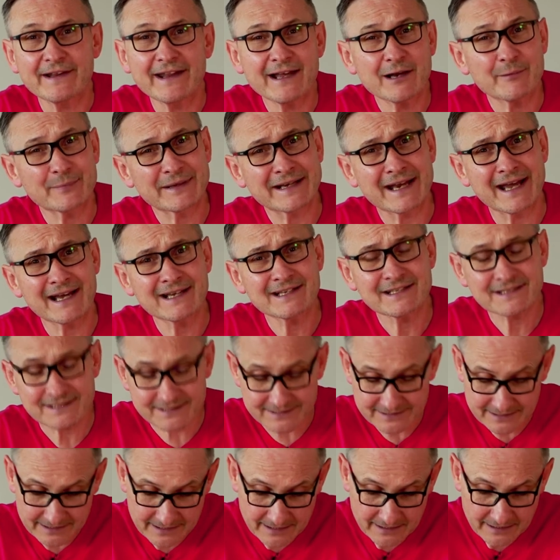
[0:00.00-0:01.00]
That'd be
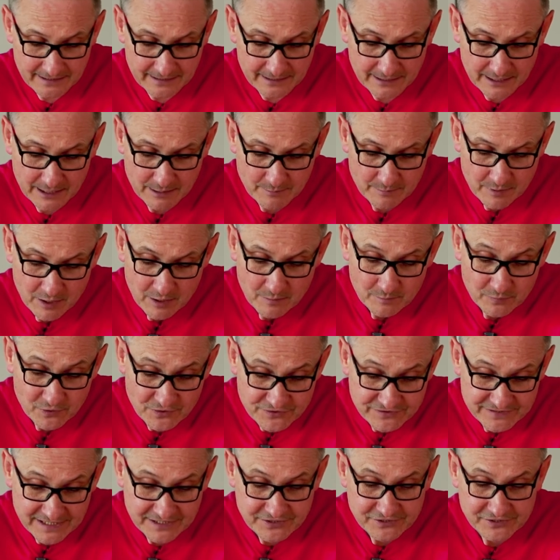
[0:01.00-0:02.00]
nice. But
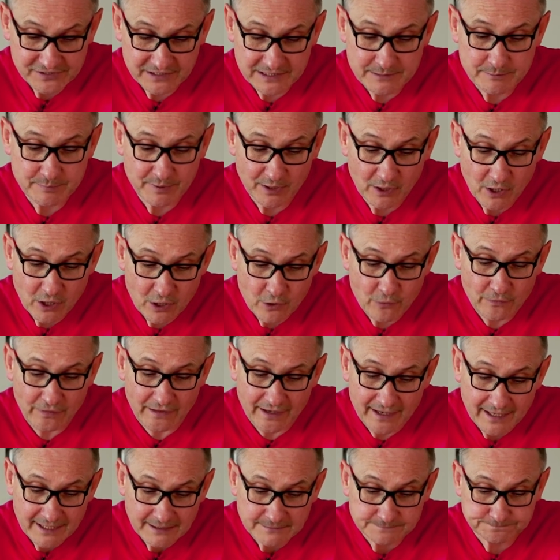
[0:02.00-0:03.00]
essentially, below
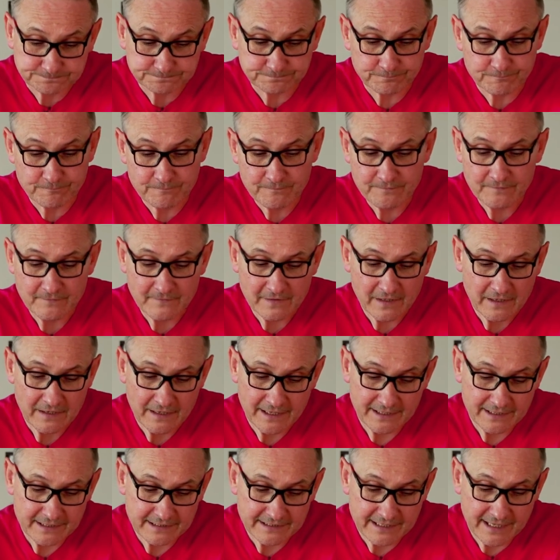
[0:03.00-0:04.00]
that,
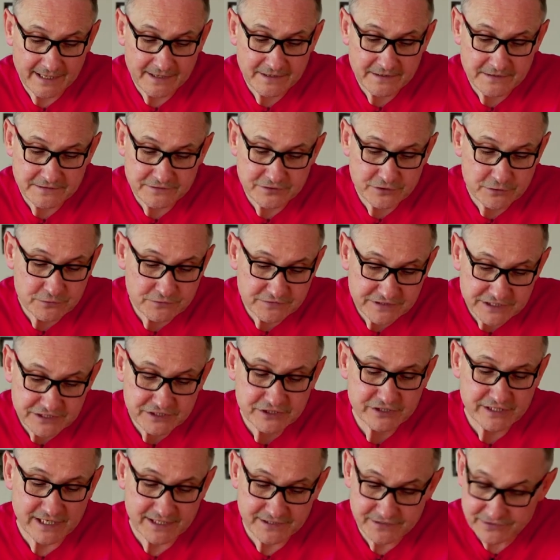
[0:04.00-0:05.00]
and again, it's
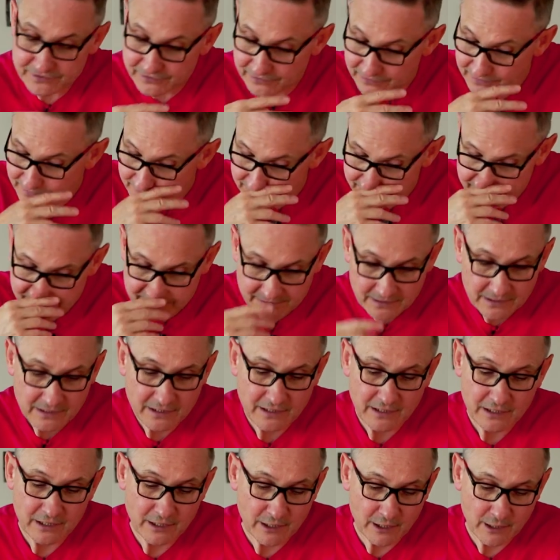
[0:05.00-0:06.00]
using gestures.
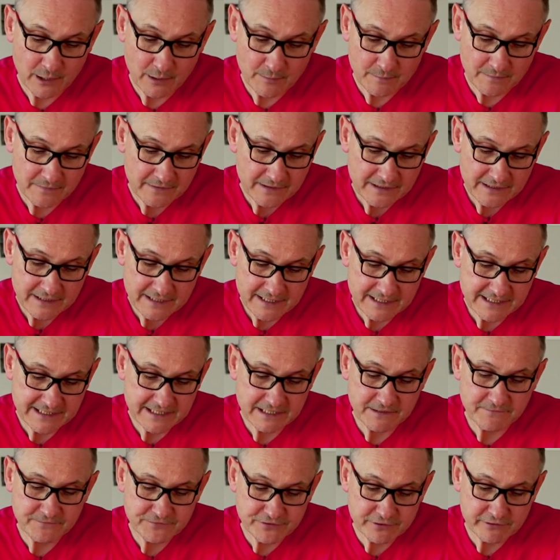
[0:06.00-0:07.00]
It
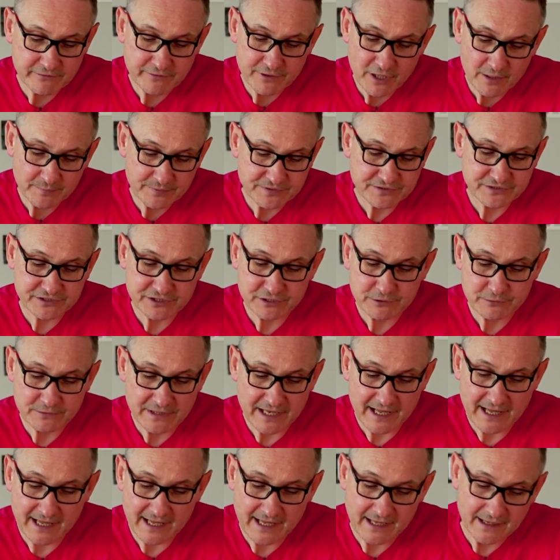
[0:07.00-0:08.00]
gives you an
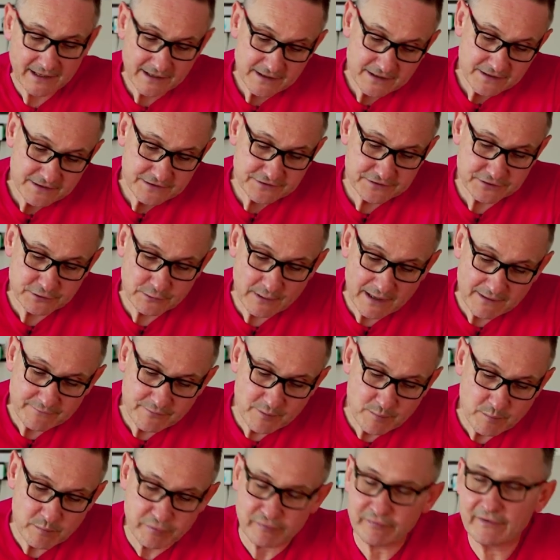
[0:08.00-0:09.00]
opportunity to have
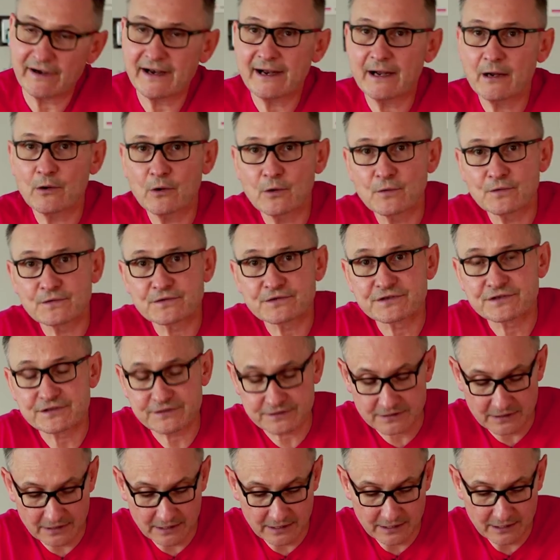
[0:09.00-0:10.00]
a
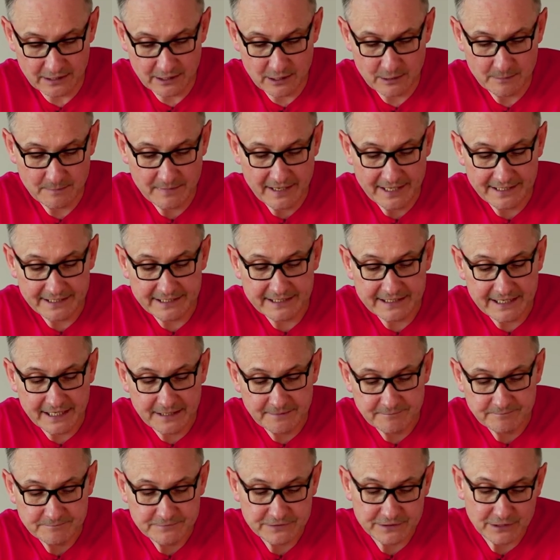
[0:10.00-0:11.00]
browse. And
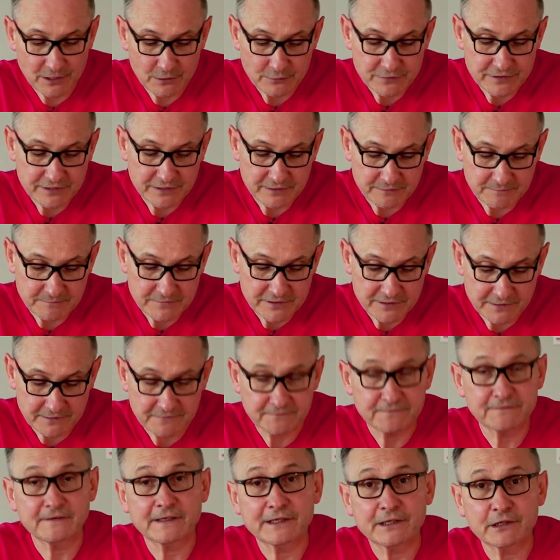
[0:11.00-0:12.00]
again, you
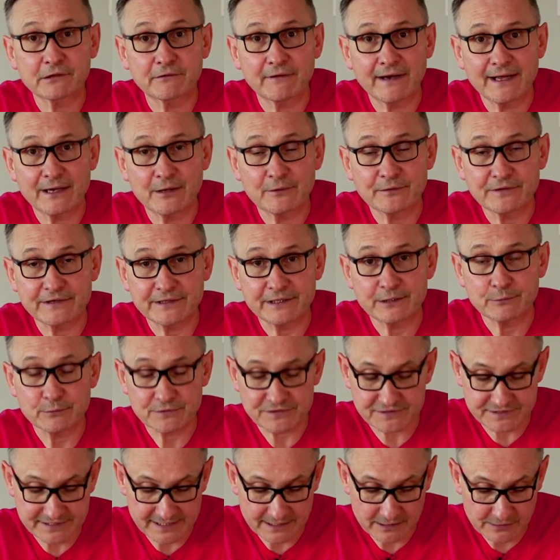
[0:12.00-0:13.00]
can flick around, and it
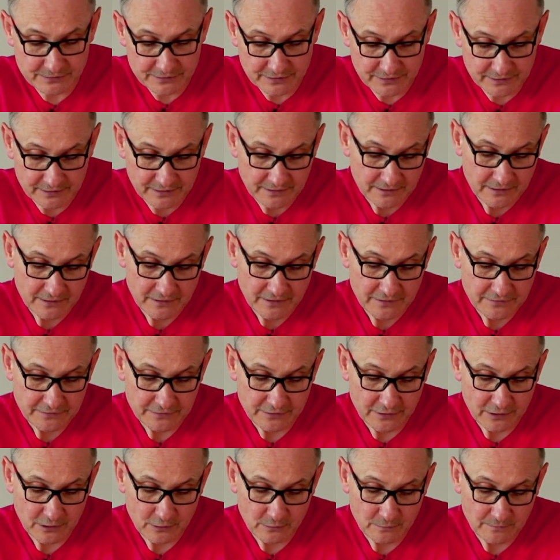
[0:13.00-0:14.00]
will tell you,
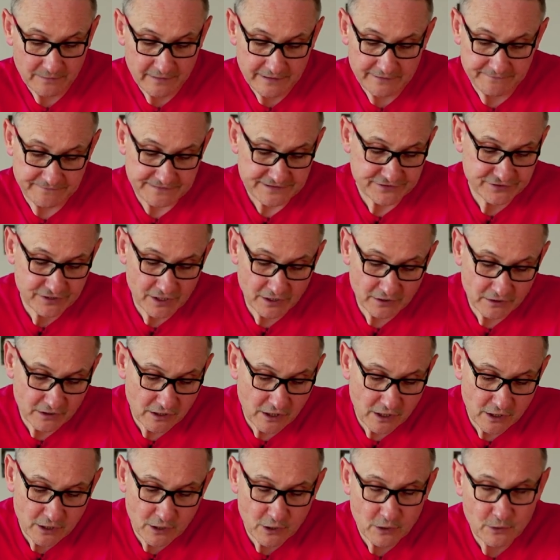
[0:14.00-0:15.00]
if it's on
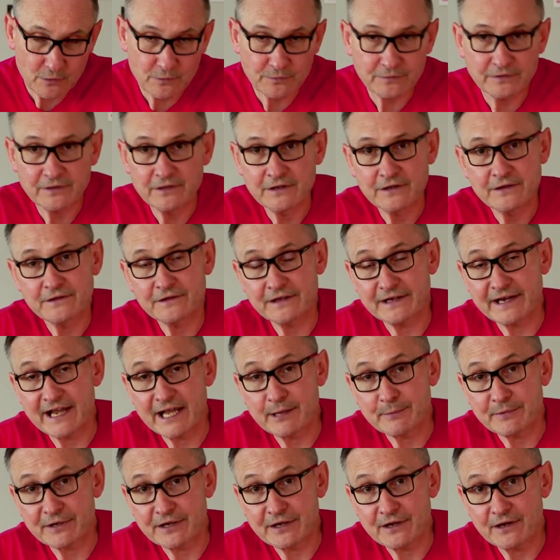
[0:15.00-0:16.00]
loan, the
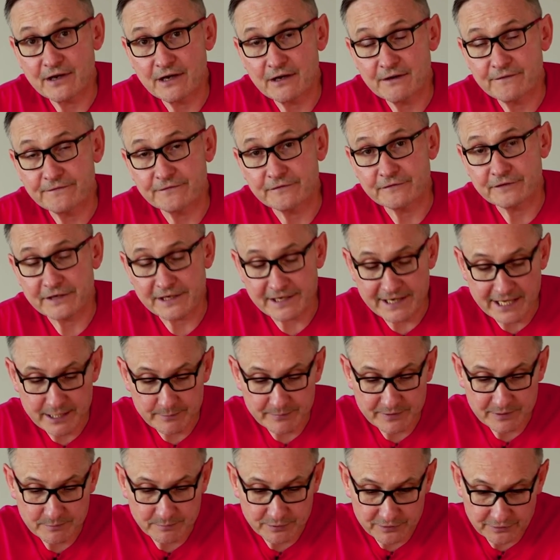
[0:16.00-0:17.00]
name of the author, and the
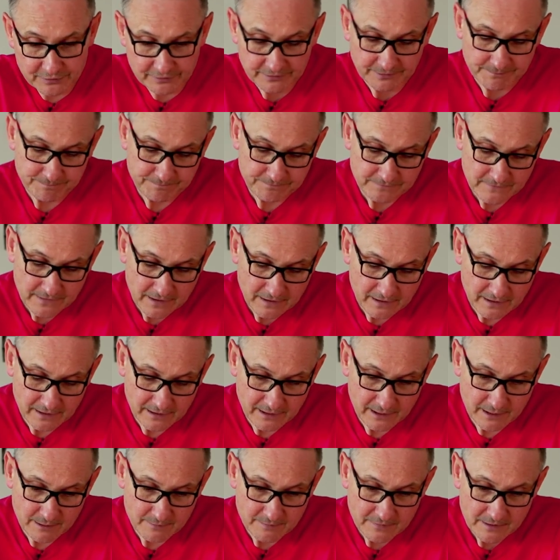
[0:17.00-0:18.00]
name of the book.
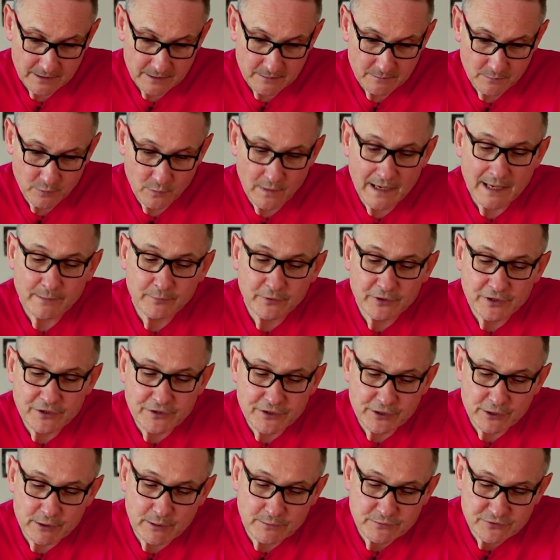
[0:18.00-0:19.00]
What I'm going to
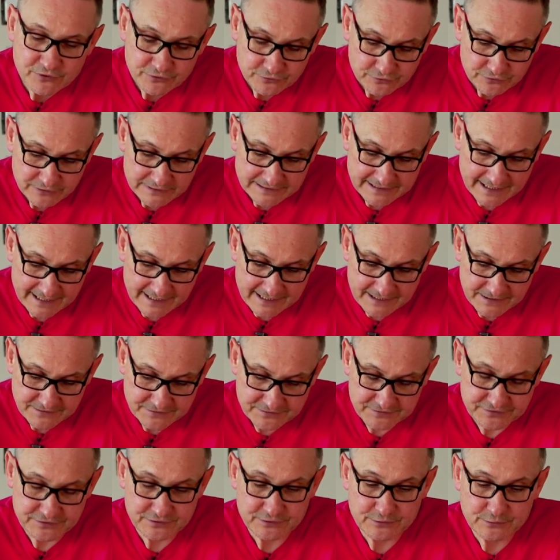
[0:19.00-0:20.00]
do, I'm just going to get
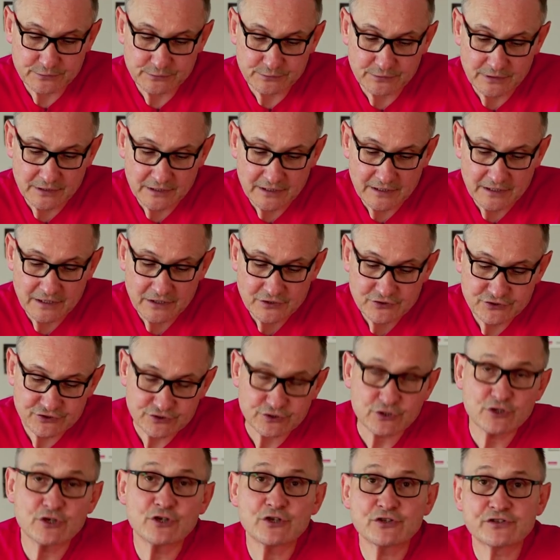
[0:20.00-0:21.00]
into
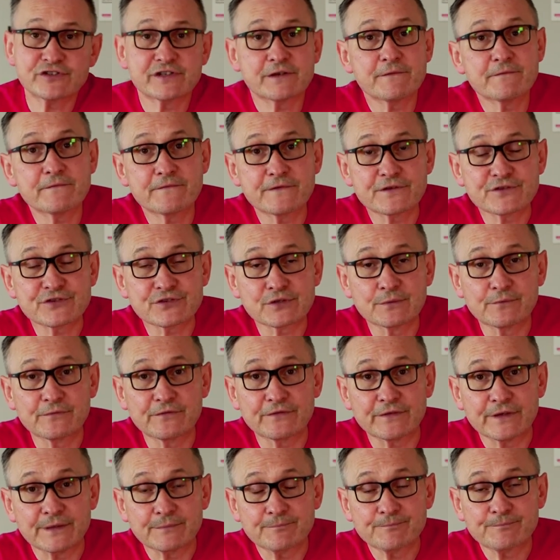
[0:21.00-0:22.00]
searching for
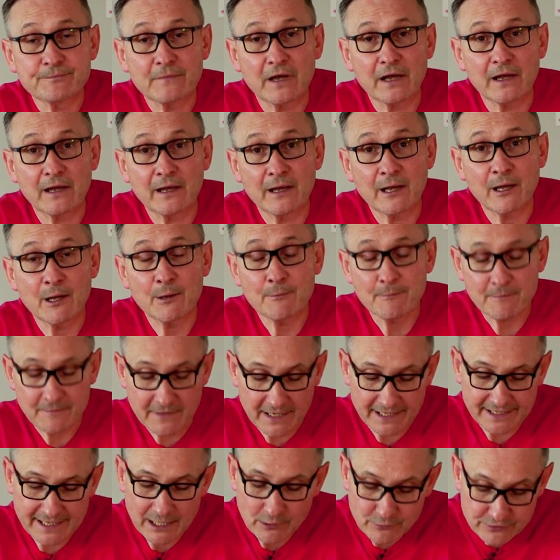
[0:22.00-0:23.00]
something and
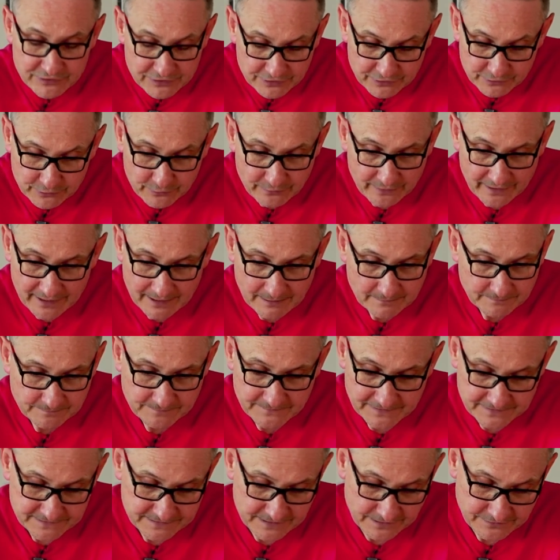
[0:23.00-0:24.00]
how you do that,
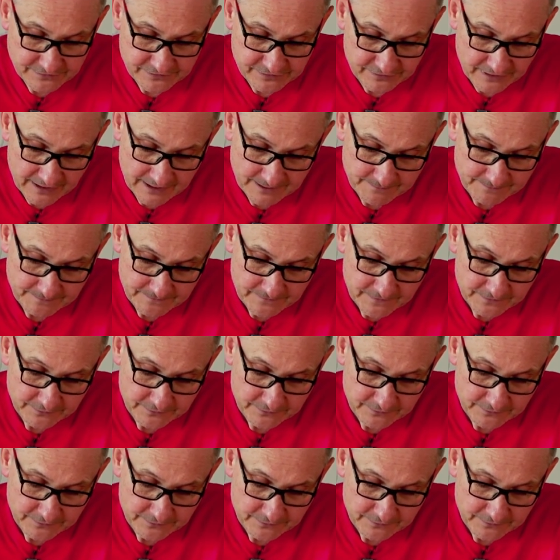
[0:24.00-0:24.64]
essentially.